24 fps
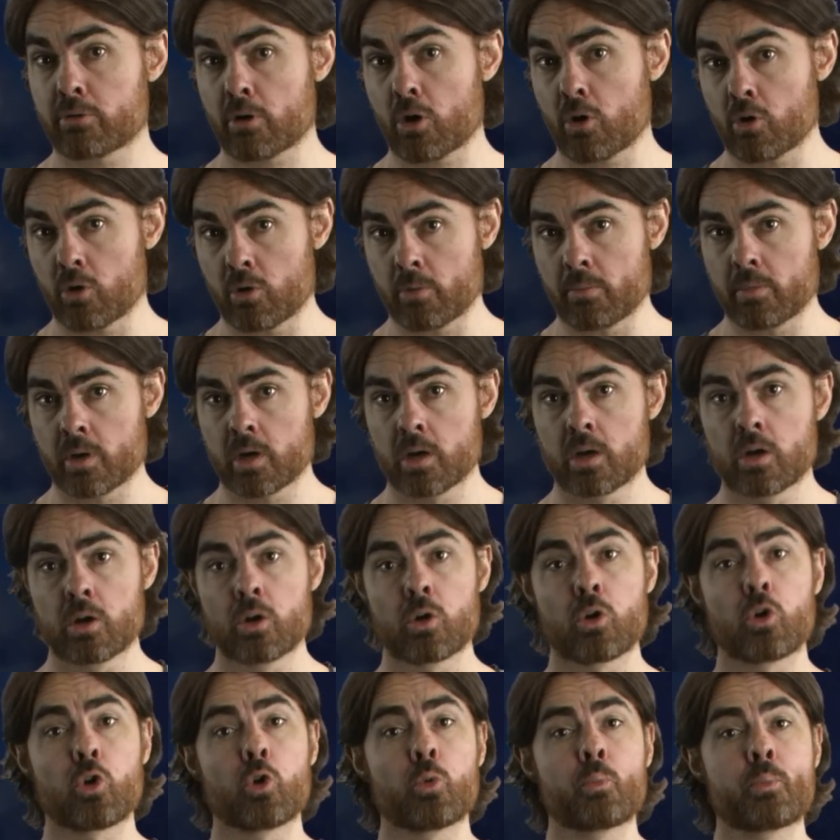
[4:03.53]
probe,
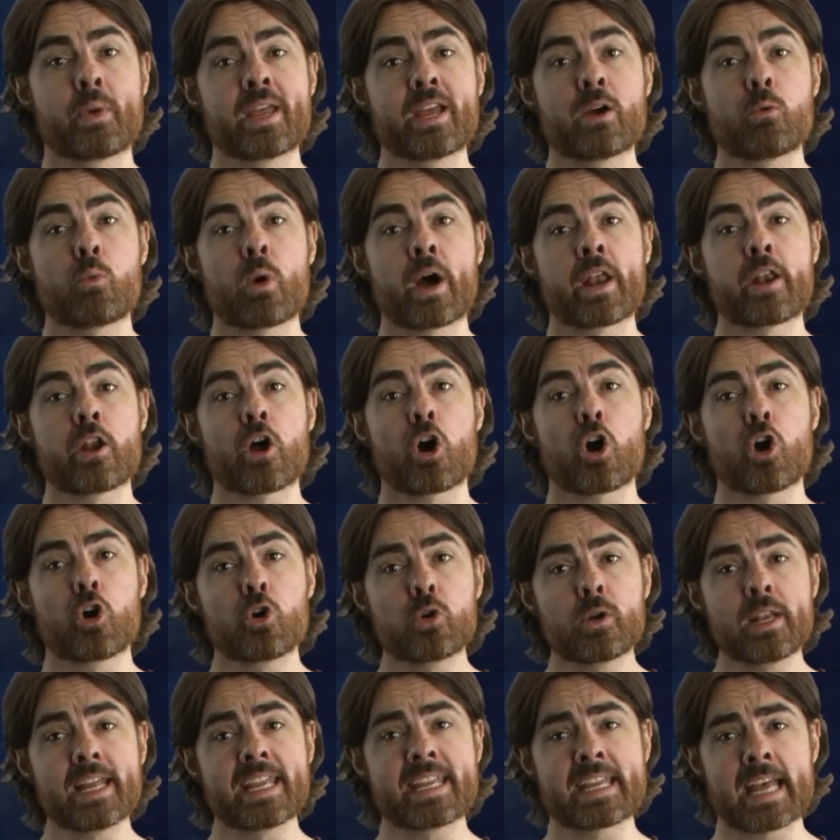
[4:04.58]
albeit one
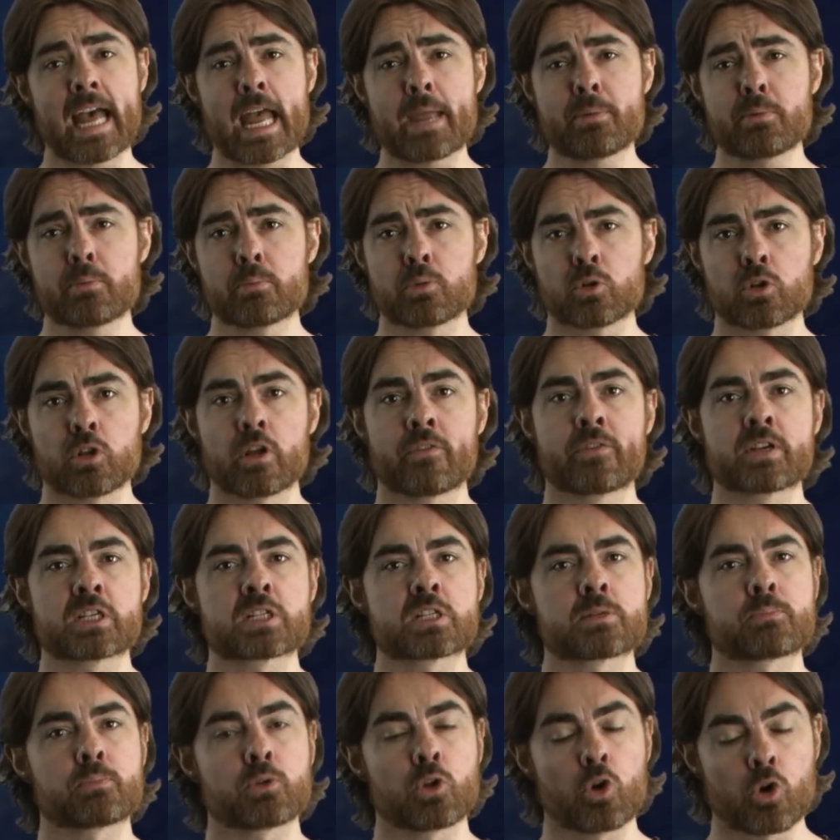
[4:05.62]
only capable of
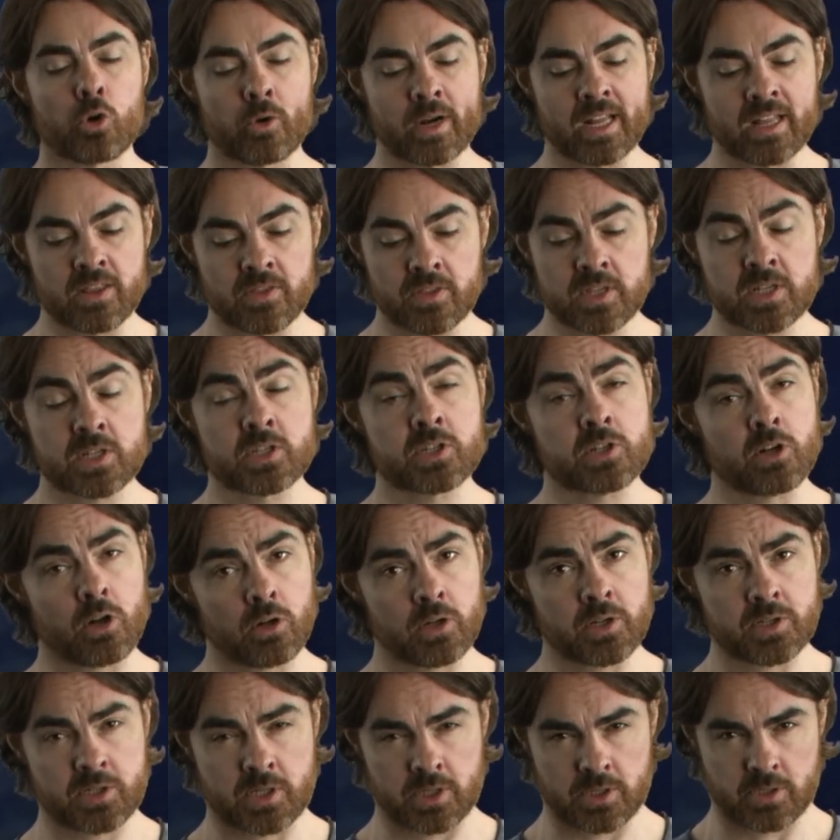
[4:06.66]
exploring this
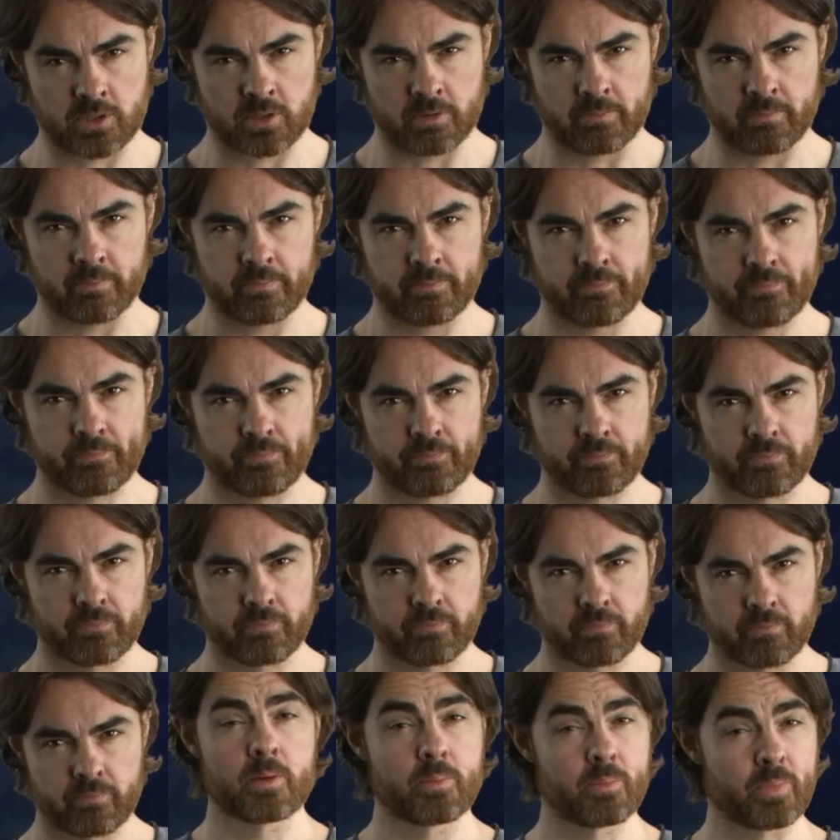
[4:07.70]
solar system.
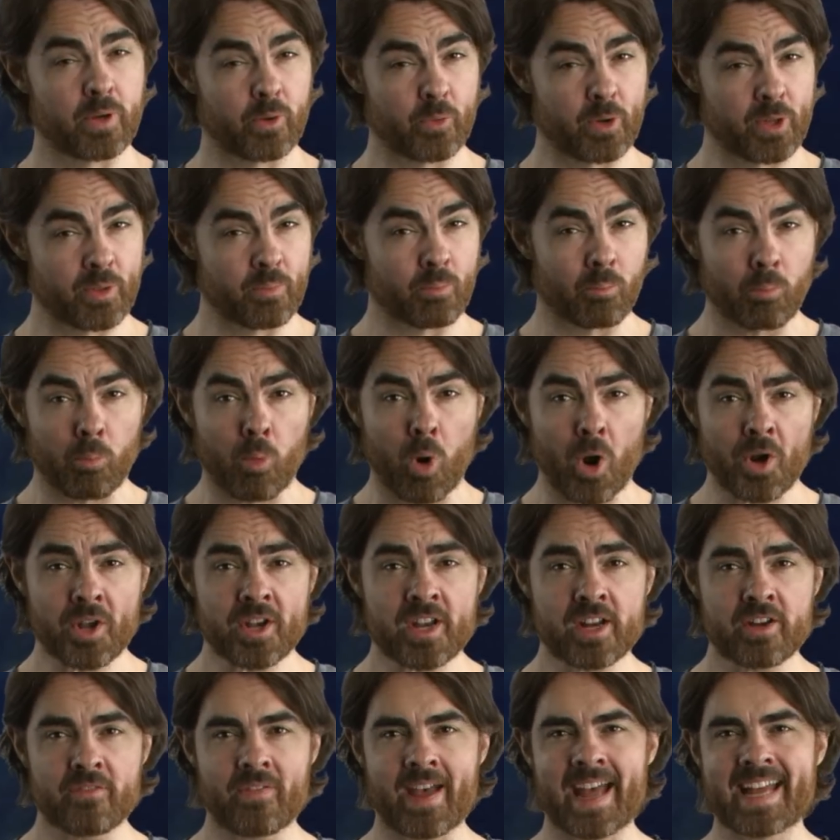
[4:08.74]
But with
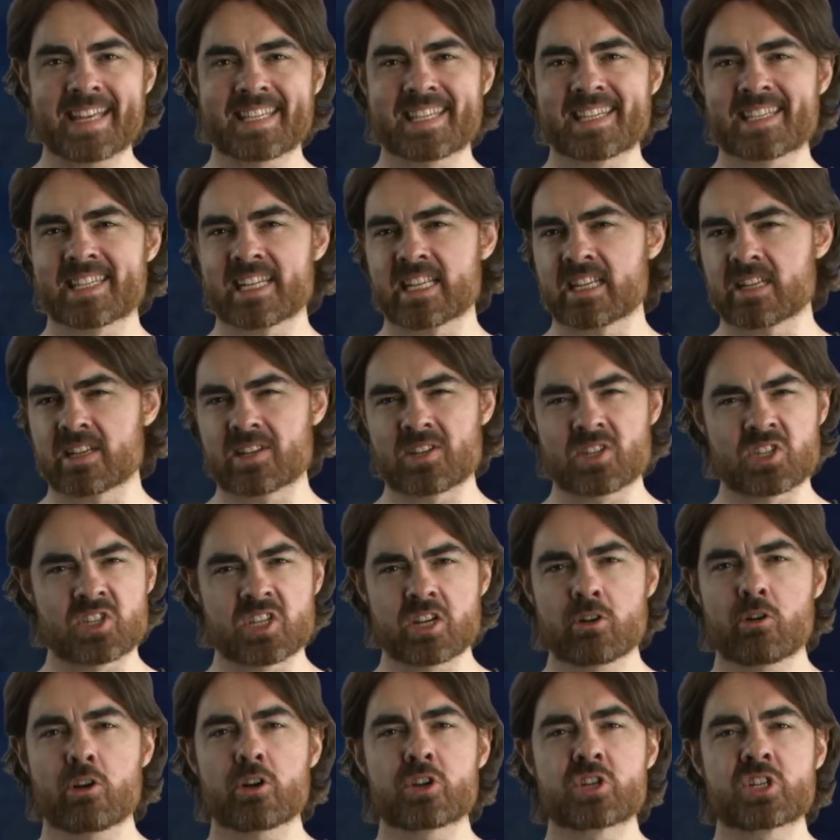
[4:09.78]
modern advances in
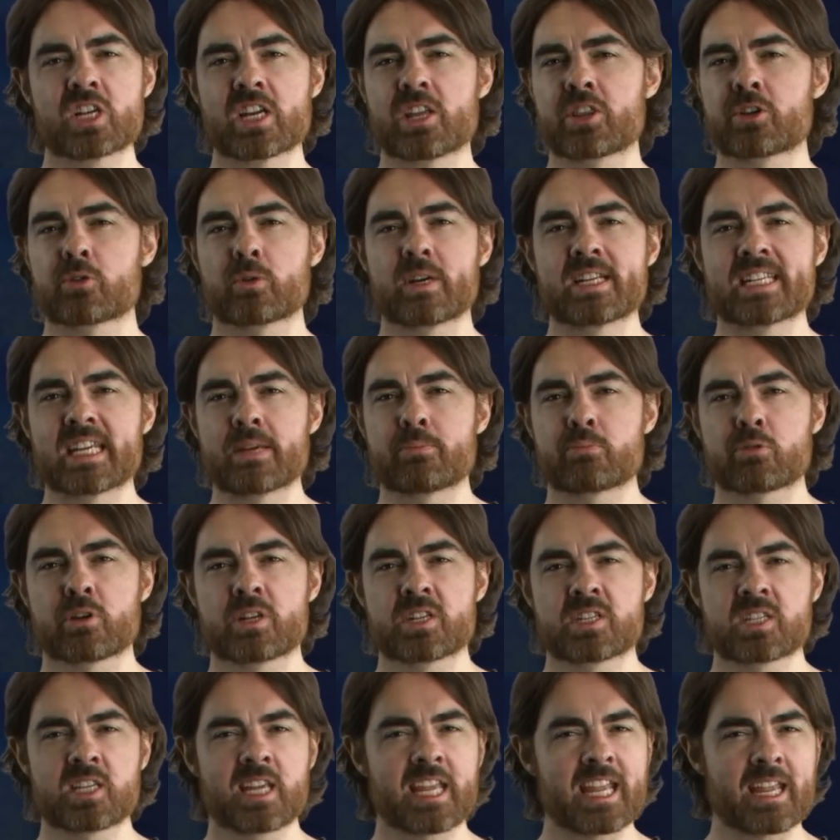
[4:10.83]
zero G three D
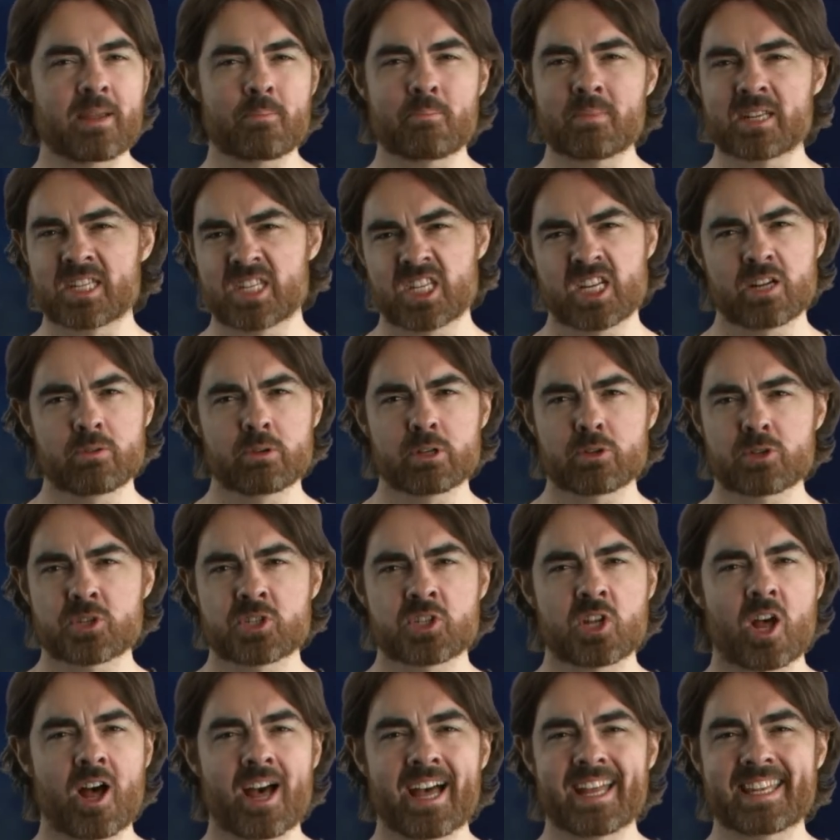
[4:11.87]
printing, material
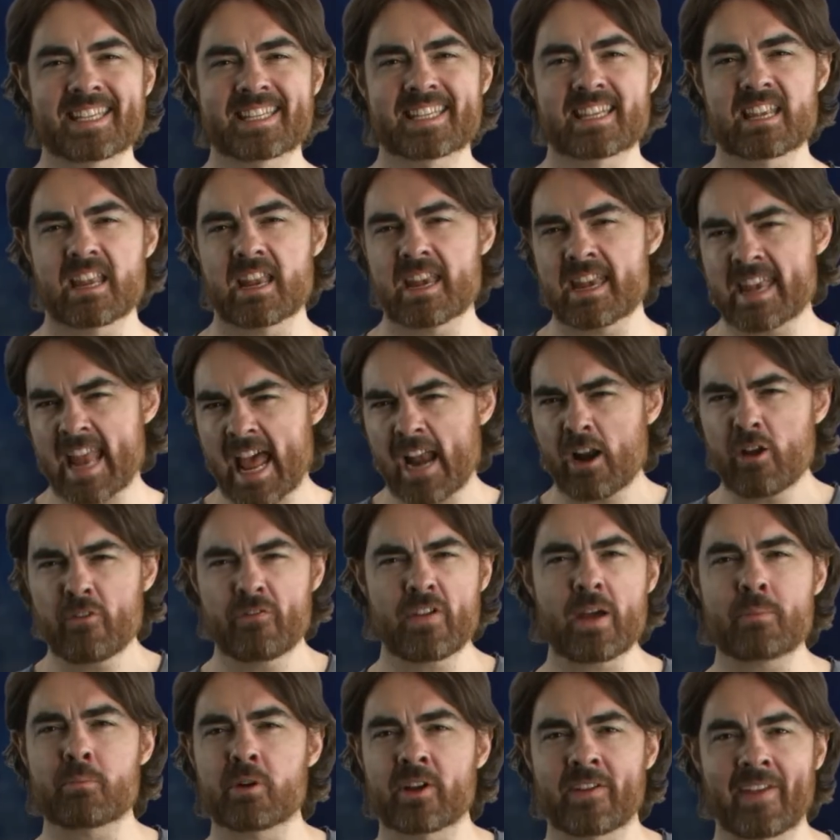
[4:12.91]
science,
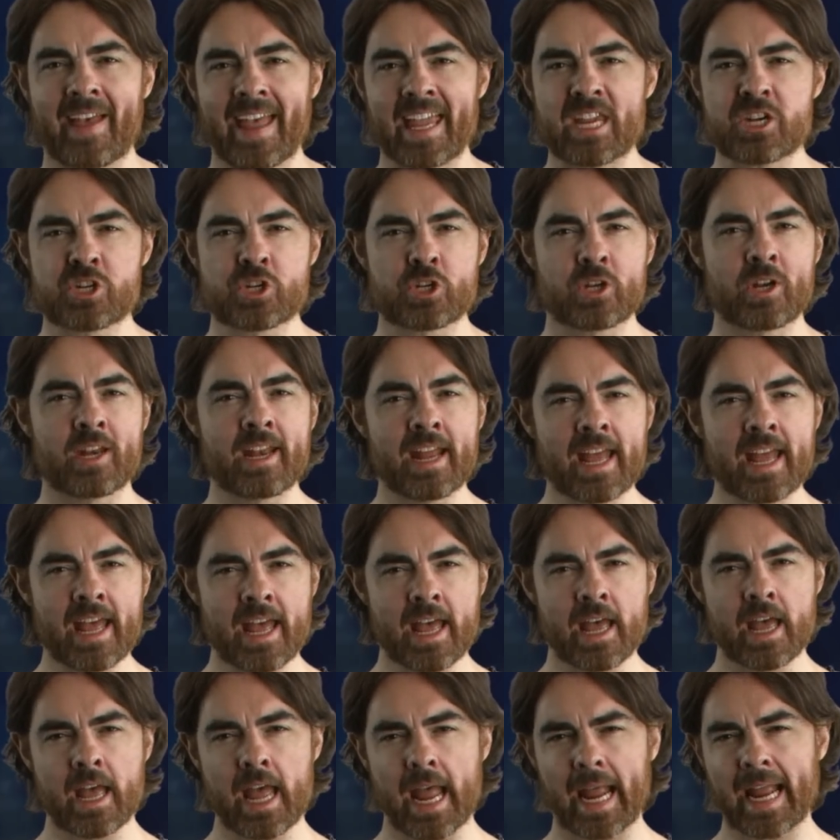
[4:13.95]
nanofabrication,
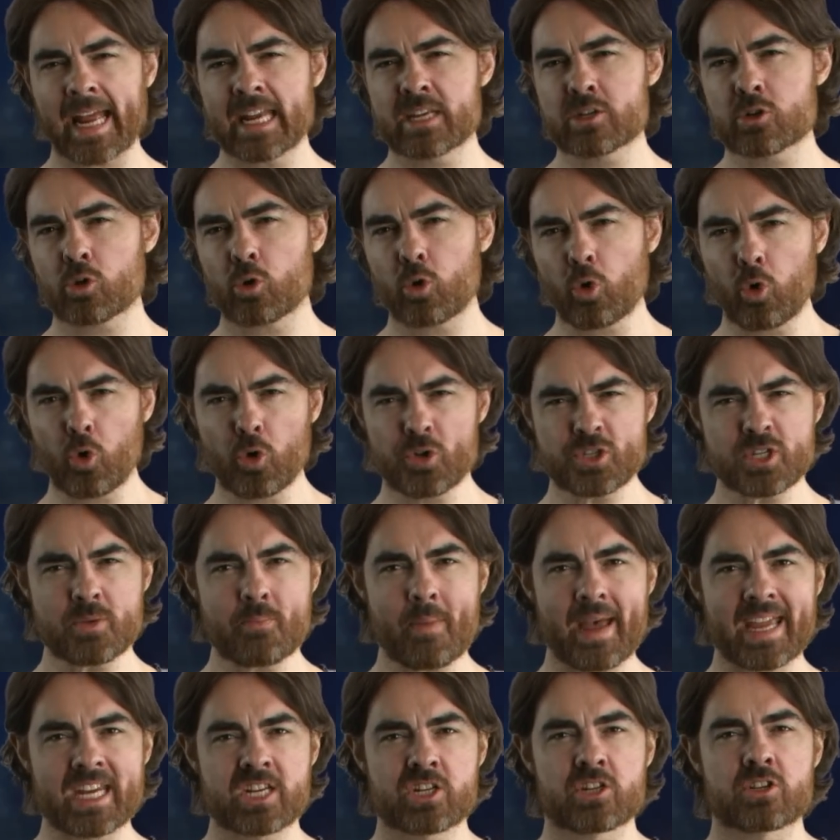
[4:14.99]
and
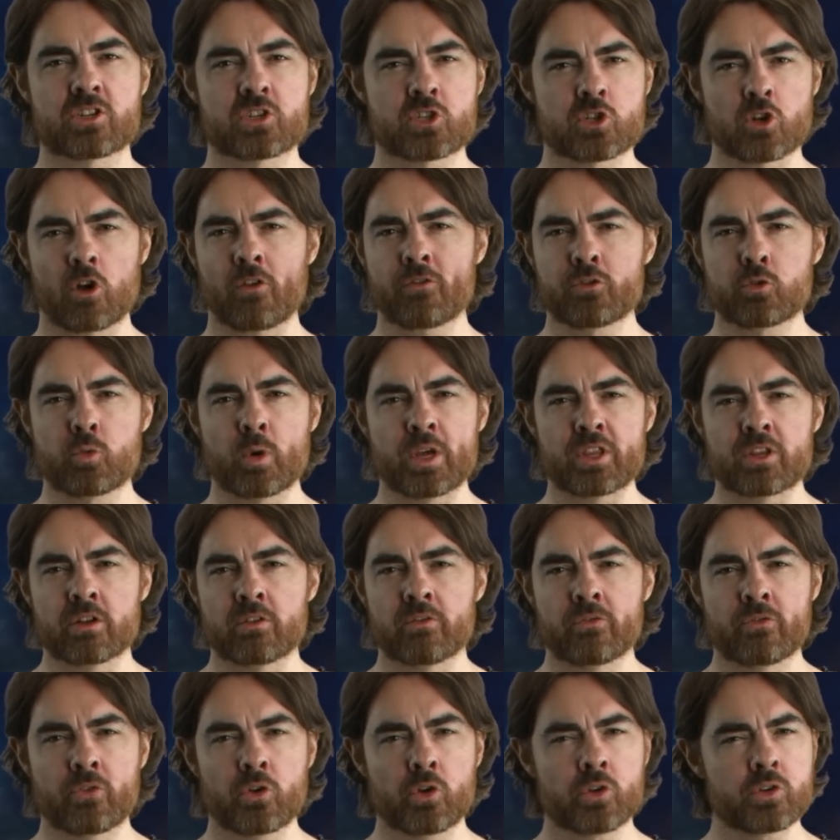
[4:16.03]
automation software that
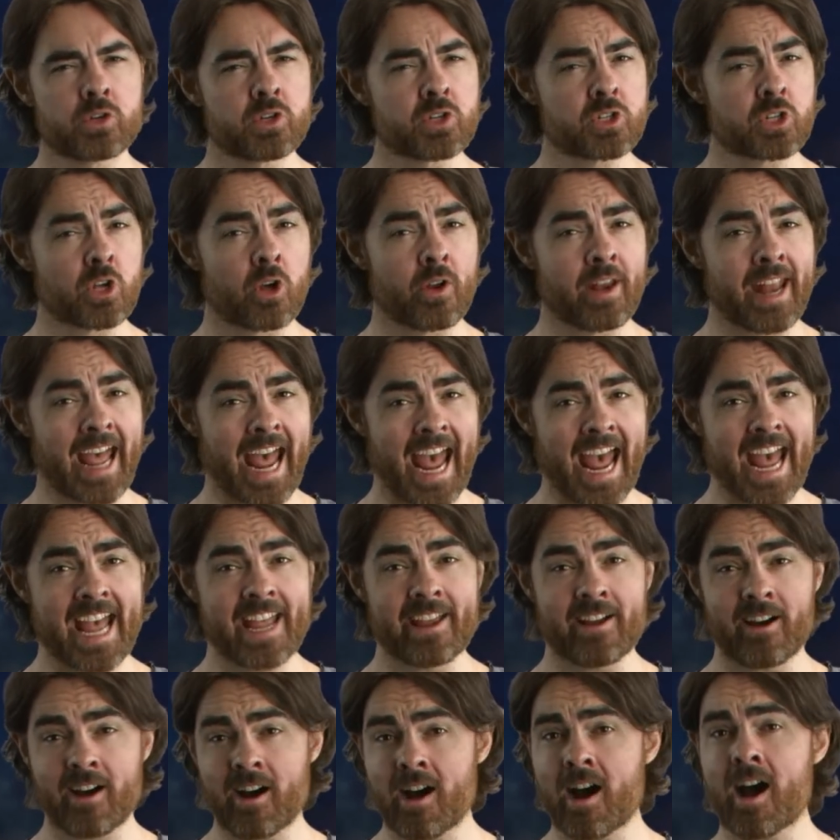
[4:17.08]
verges on
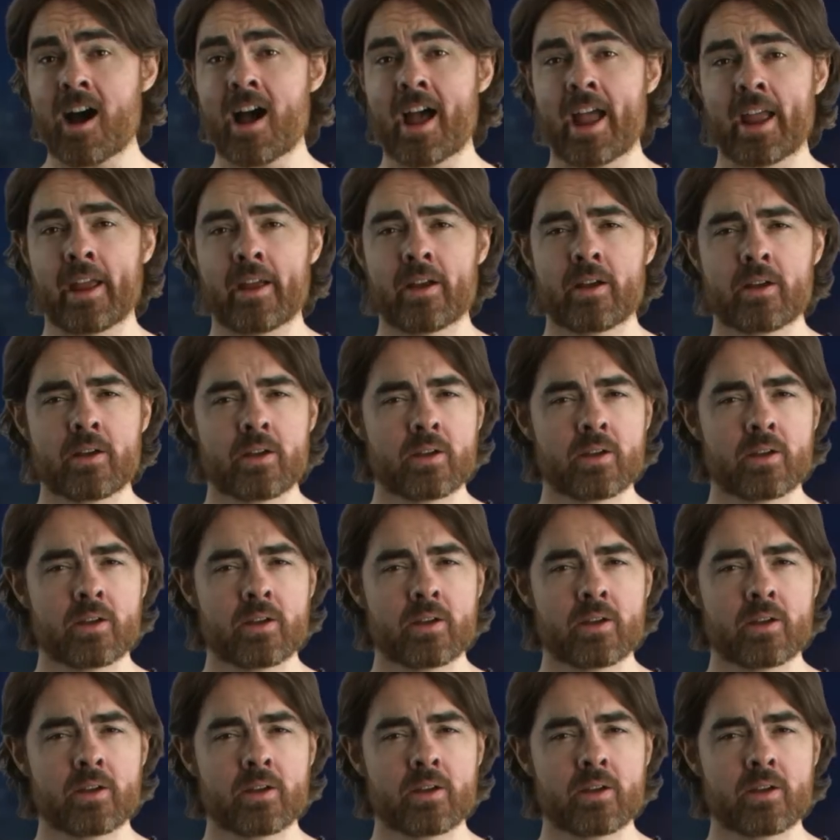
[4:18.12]
A I,